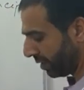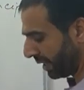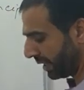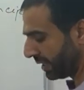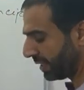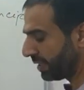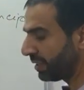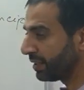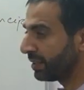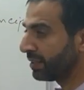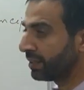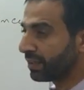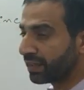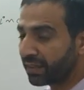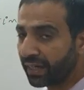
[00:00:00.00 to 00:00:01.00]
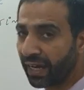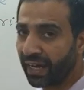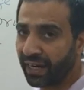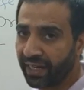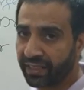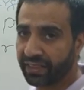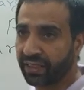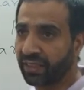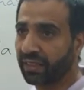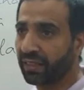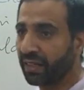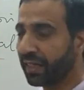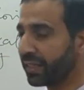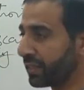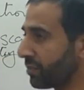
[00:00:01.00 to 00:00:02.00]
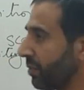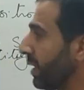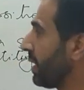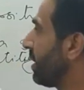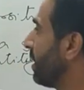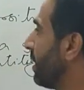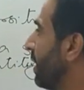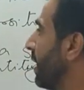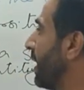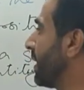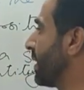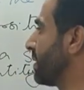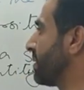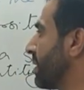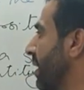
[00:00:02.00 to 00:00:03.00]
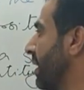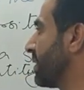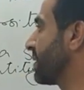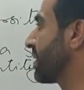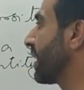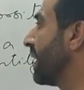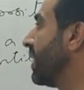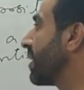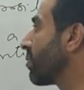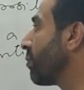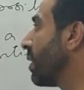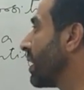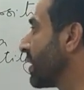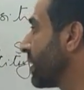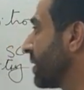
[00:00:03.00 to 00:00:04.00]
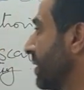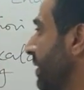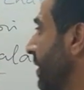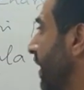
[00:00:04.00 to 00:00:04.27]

any direction. It is what? It is a scalar quantity.